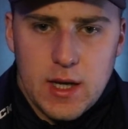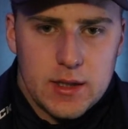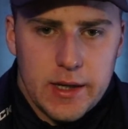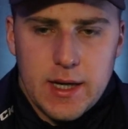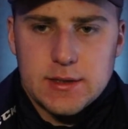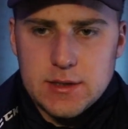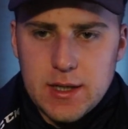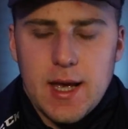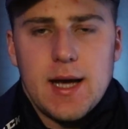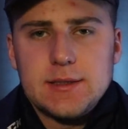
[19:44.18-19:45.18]
And like I
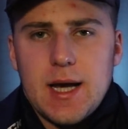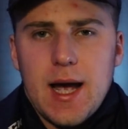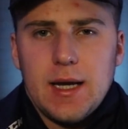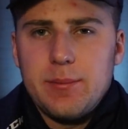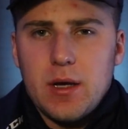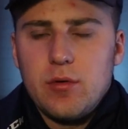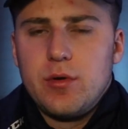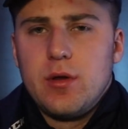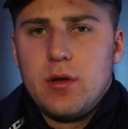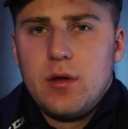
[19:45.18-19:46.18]
said, guys, I ain't
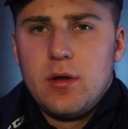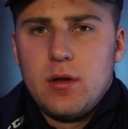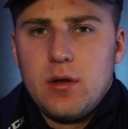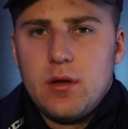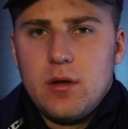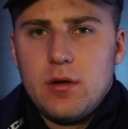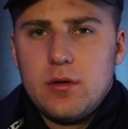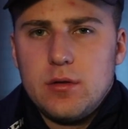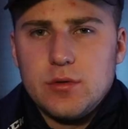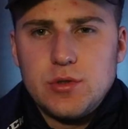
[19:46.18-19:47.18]
about
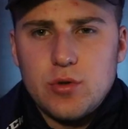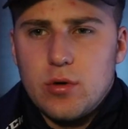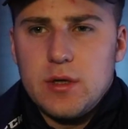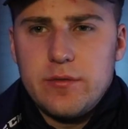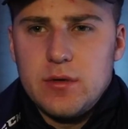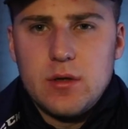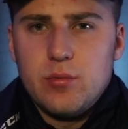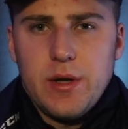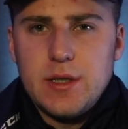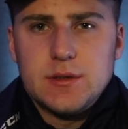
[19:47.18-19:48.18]
those short-lived
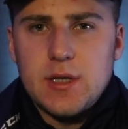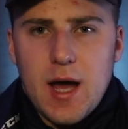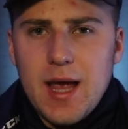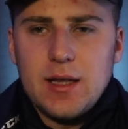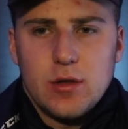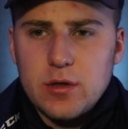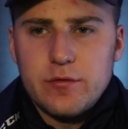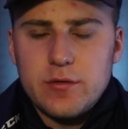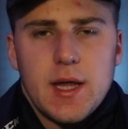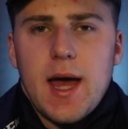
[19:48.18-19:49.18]
little wins. I ain't
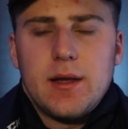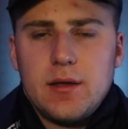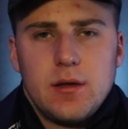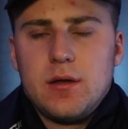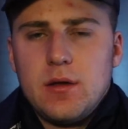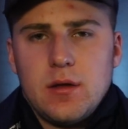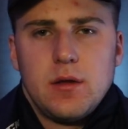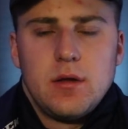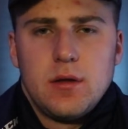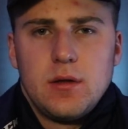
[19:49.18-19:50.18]
looking for that.
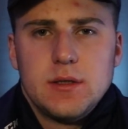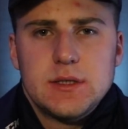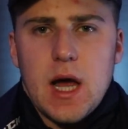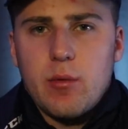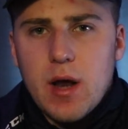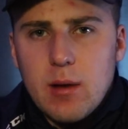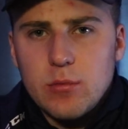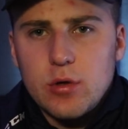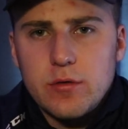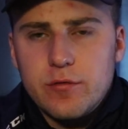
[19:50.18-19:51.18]
It's not what
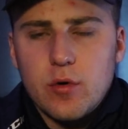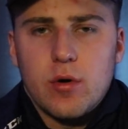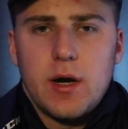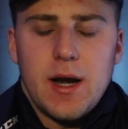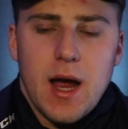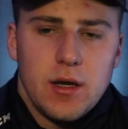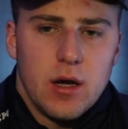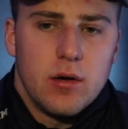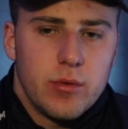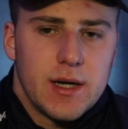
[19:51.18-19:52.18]
I'm looking for. And I
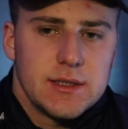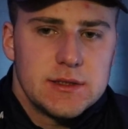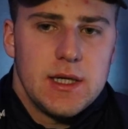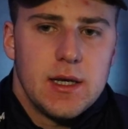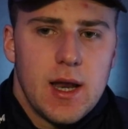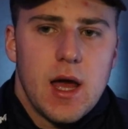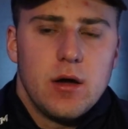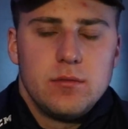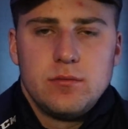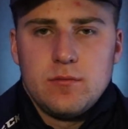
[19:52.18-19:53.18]
know it when I see it
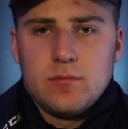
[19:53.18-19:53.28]
now.